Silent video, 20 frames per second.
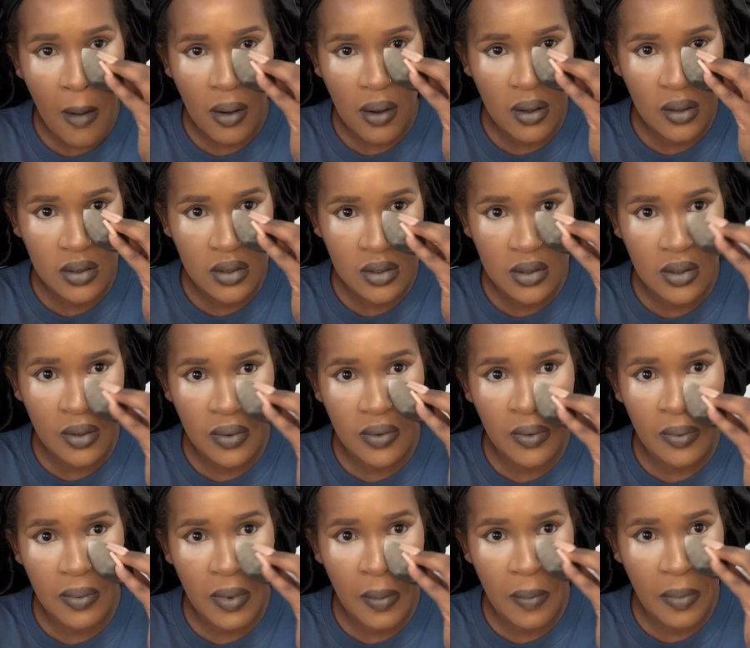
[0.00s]
Also,
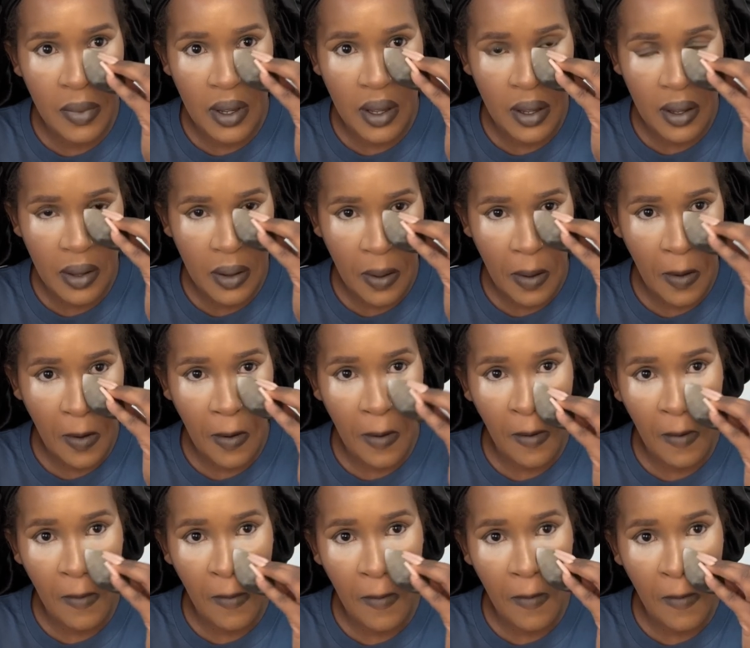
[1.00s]
remember,
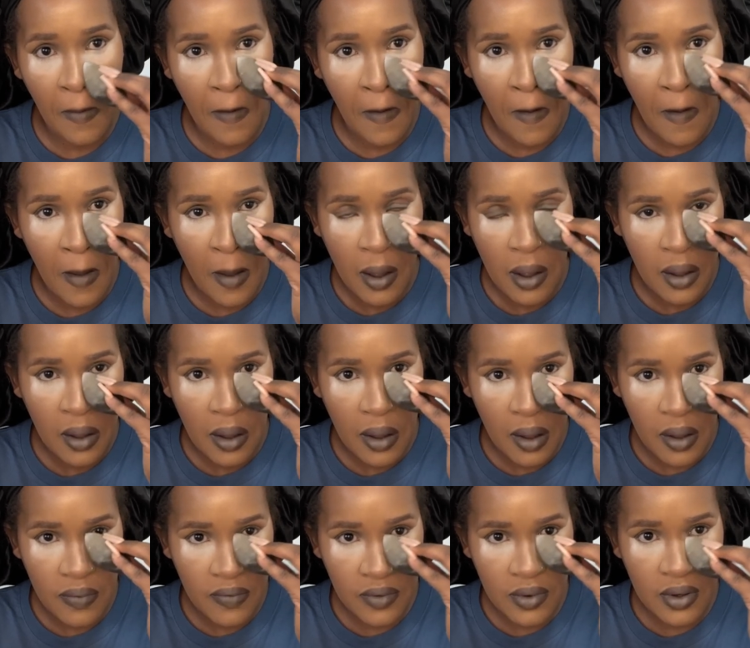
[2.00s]

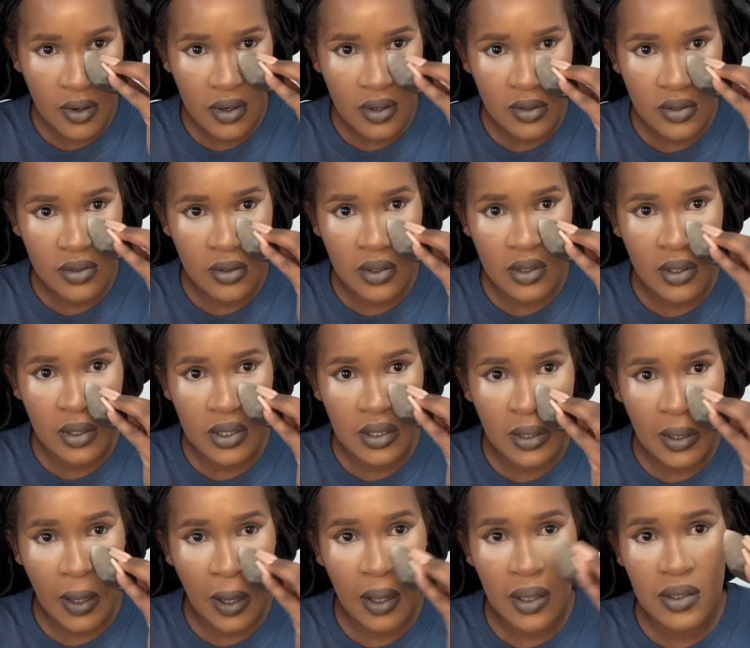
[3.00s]
if you're gonna do this,
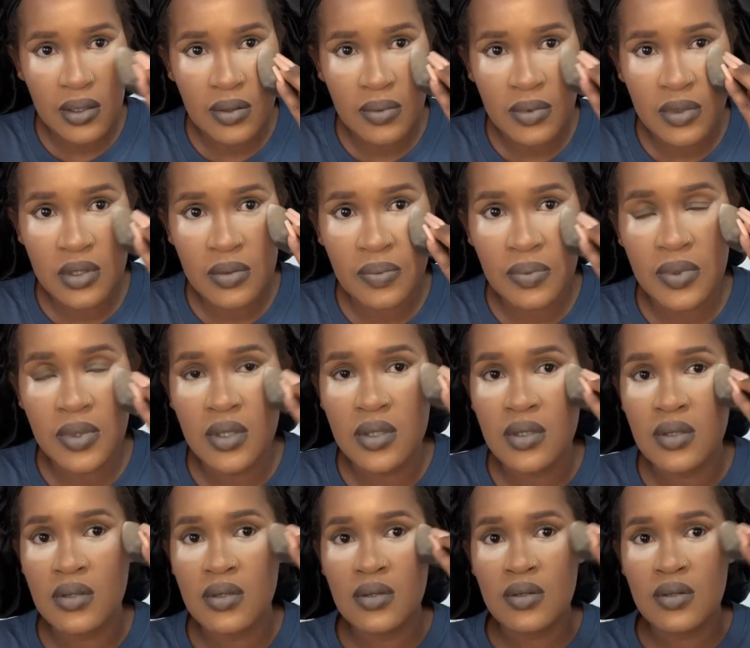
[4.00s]
guys, you must be